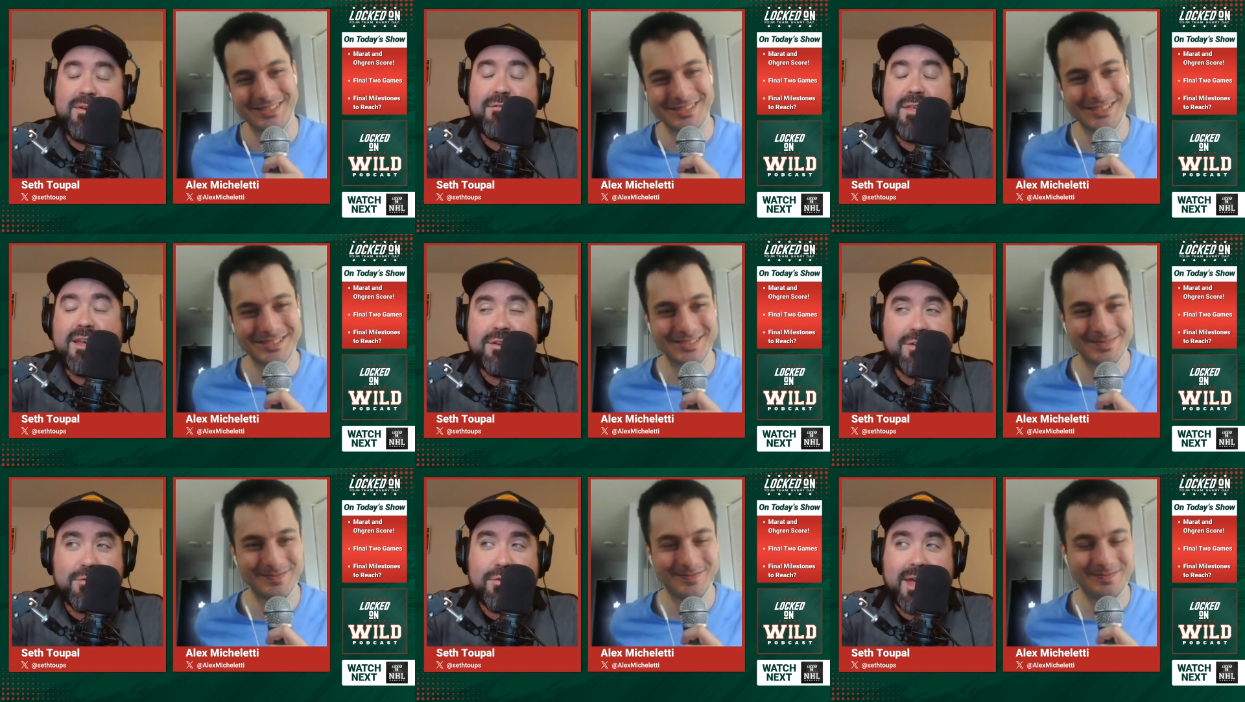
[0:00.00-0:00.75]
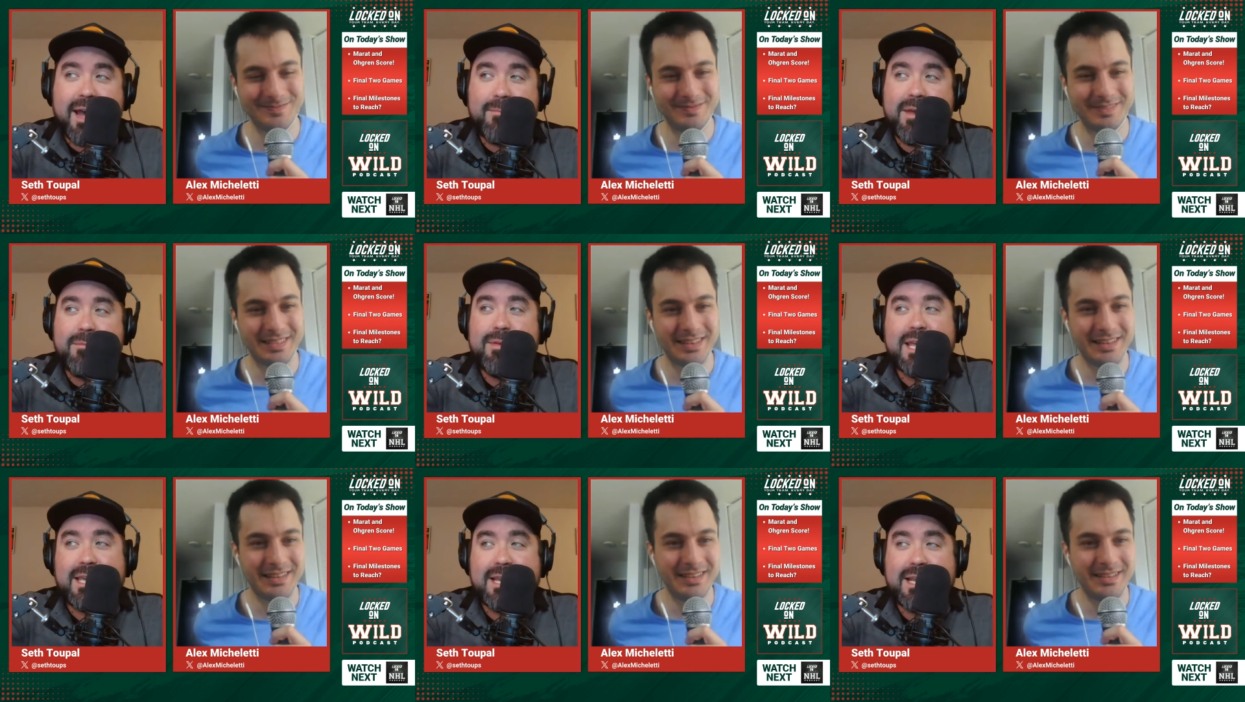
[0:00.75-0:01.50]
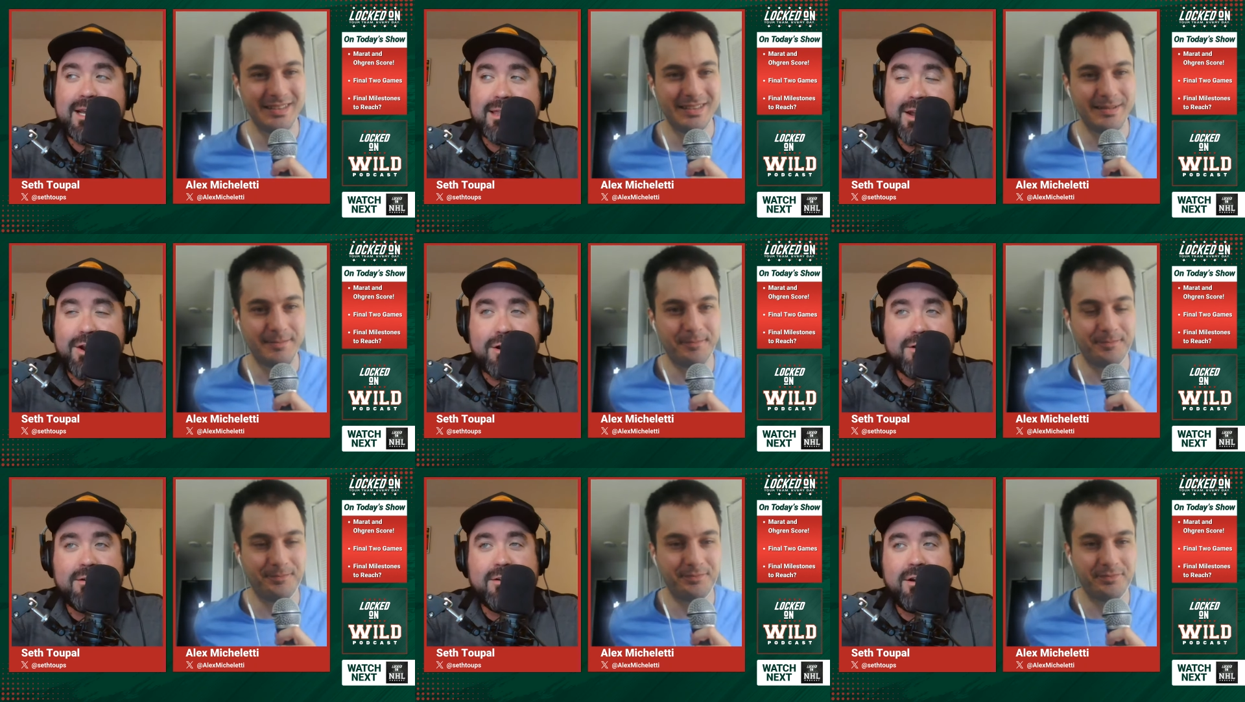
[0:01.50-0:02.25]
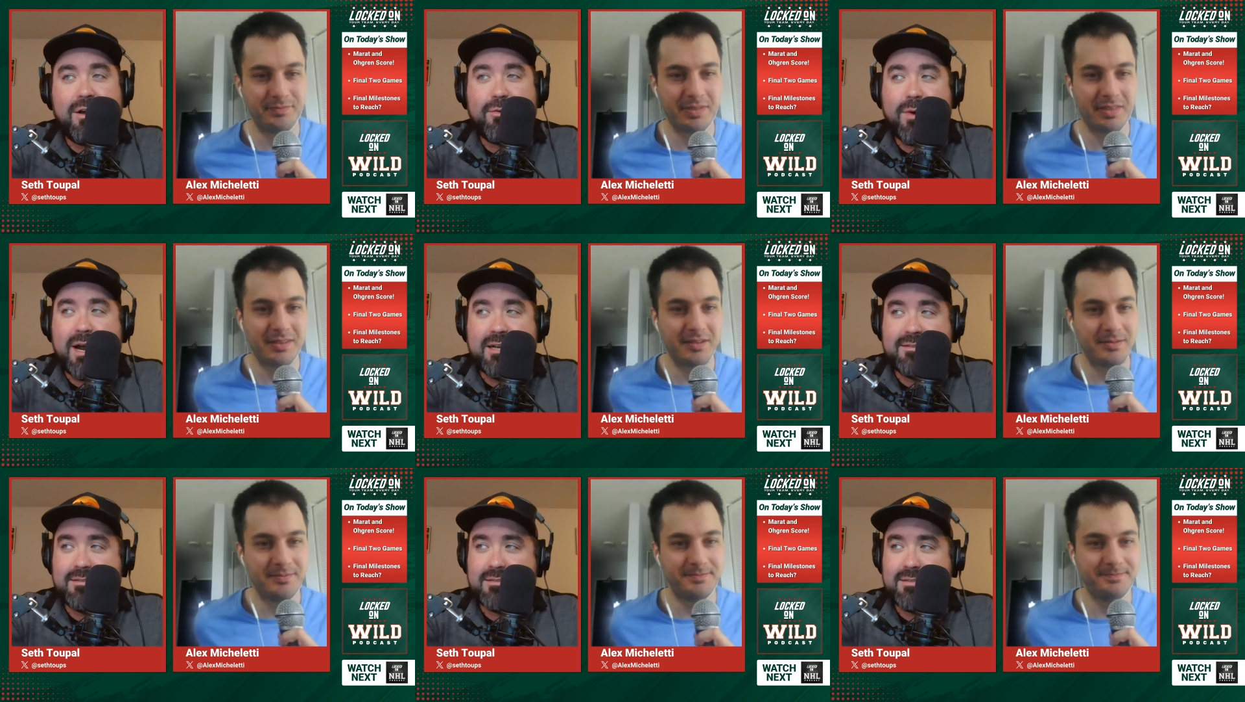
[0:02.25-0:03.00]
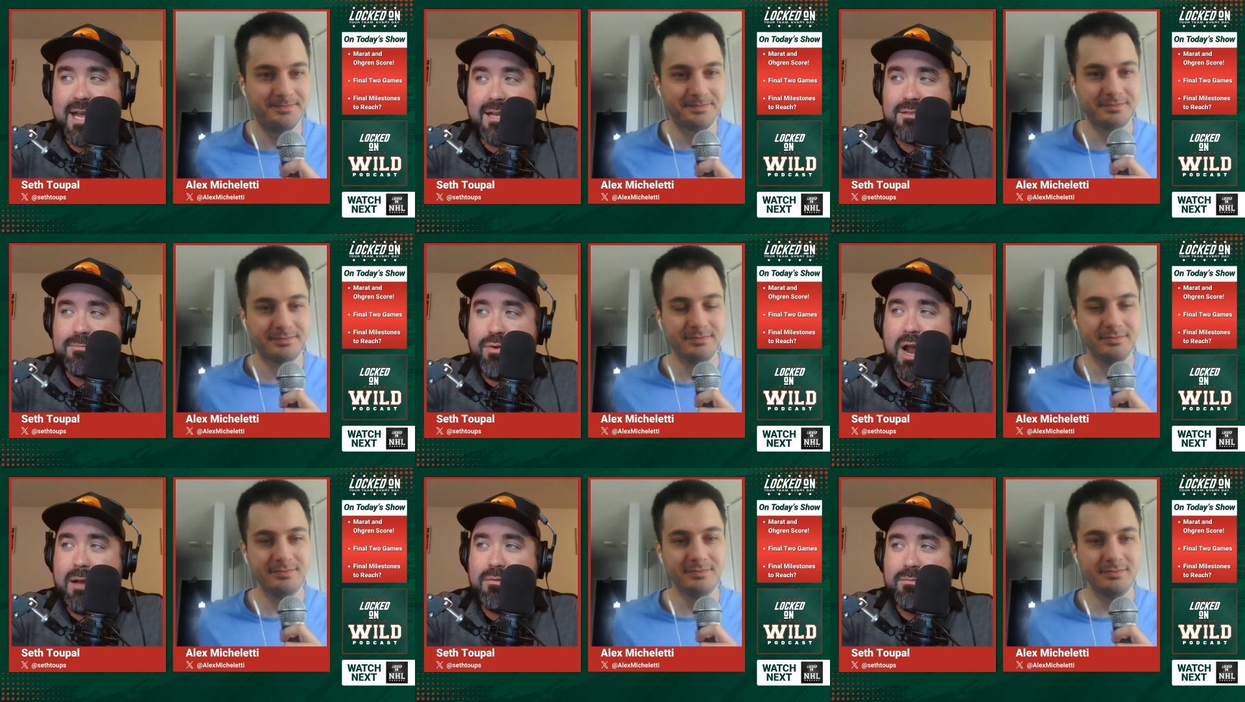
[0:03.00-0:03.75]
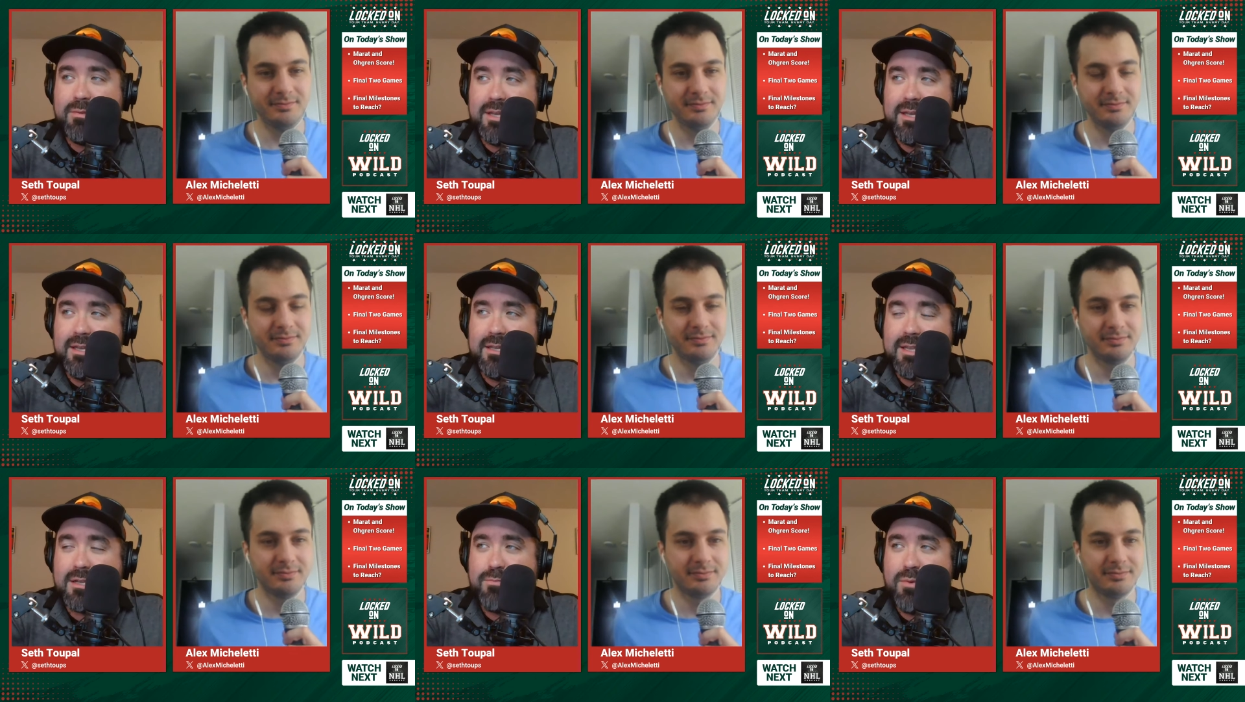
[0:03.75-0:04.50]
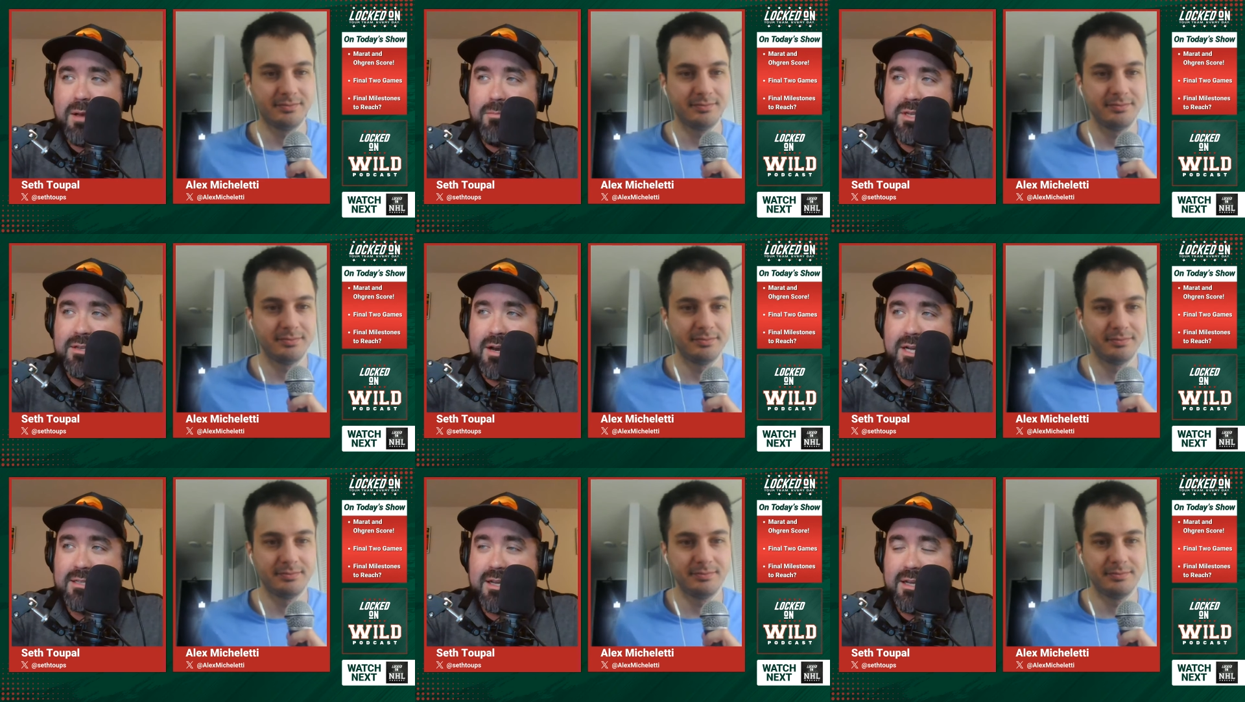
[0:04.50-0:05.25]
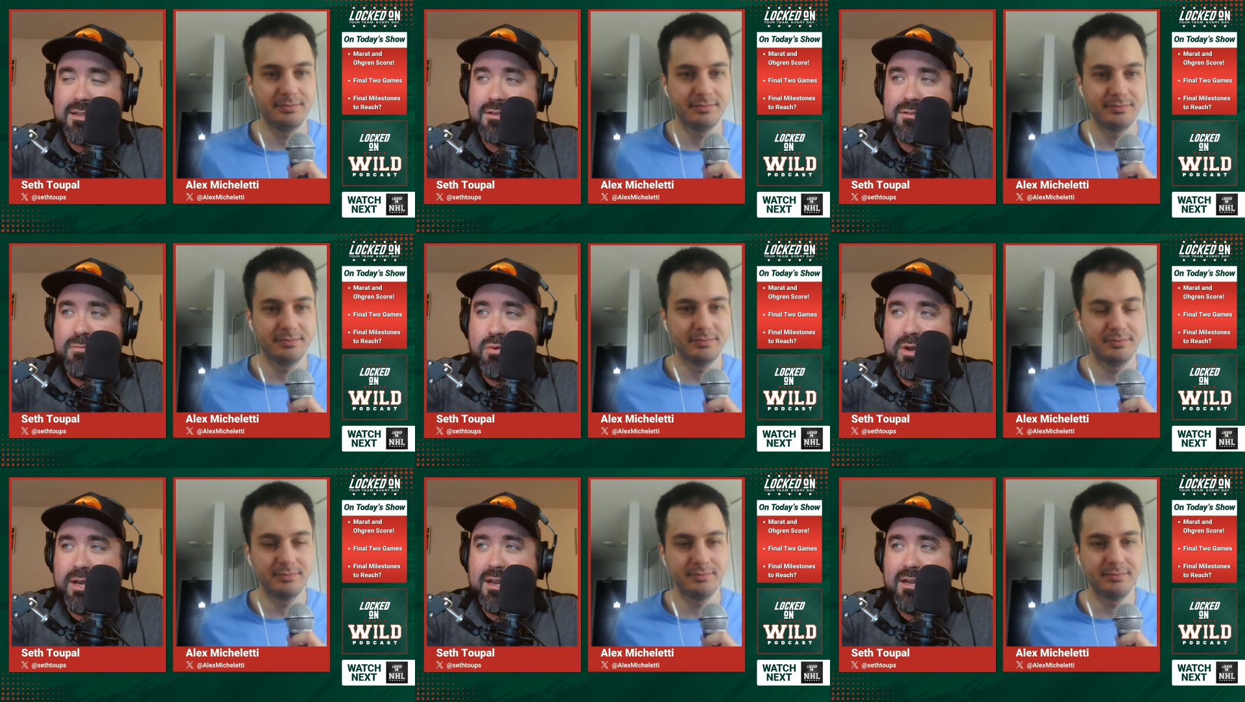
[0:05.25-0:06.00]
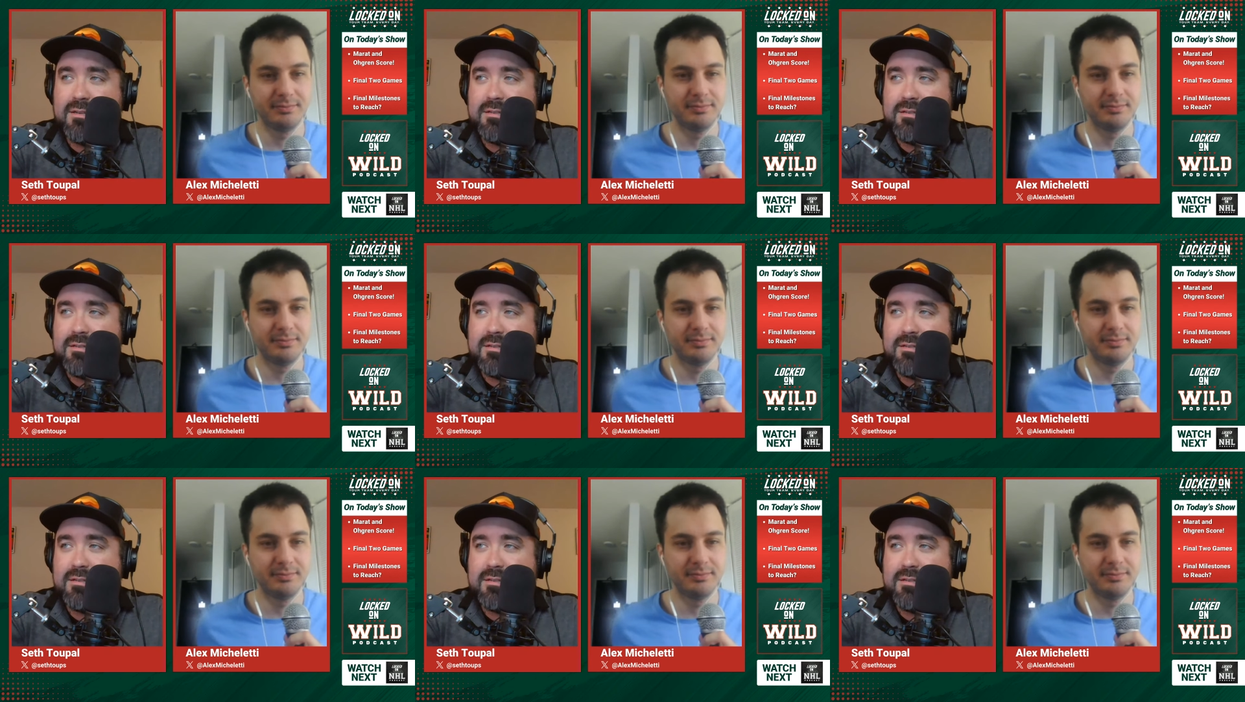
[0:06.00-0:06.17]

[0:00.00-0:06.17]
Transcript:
Speaker 1: was... if they do that, maybe they can get there. Otherwise, that's probably that's probably daunting at this point. And